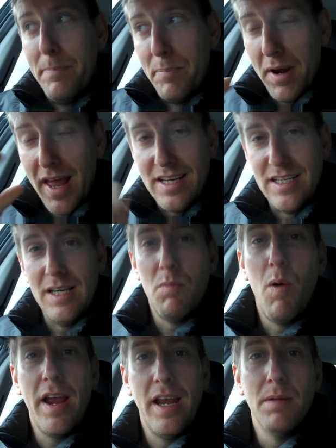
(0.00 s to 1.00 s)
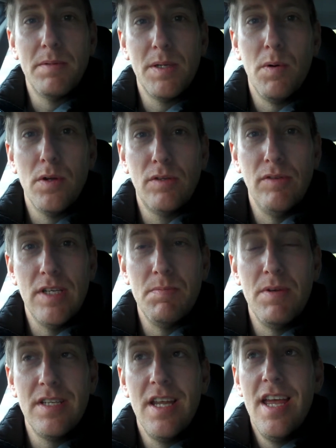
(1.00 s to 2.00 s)
but actually working up towards
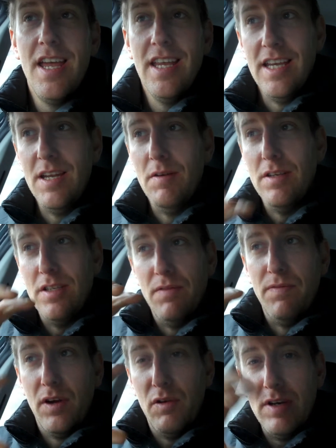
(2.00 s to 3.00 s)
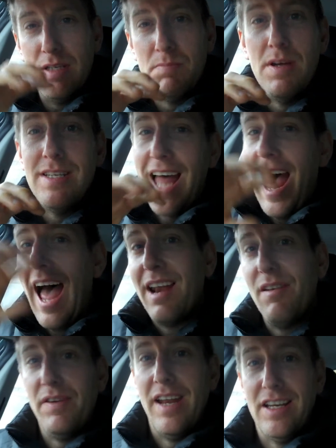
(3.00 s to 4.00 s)
Christmas, you're doing stuff for Christmas
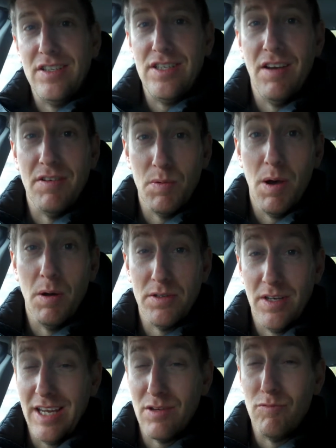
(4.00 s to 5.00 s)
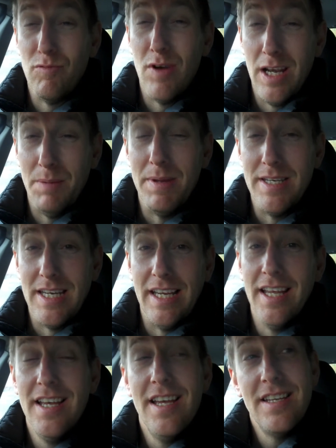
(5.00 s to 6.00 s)
and for next year as well. So it gets really busy.
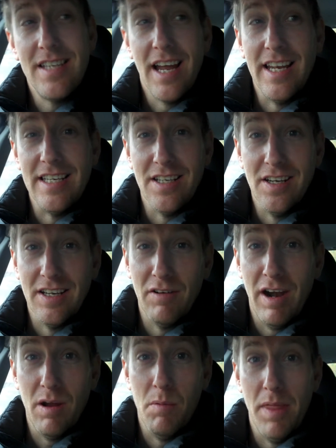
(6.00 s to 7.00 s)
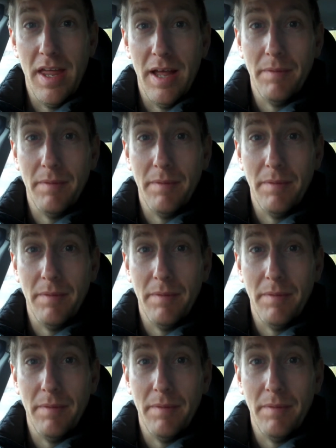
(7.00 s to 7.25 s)
So I need to go and crack on with that.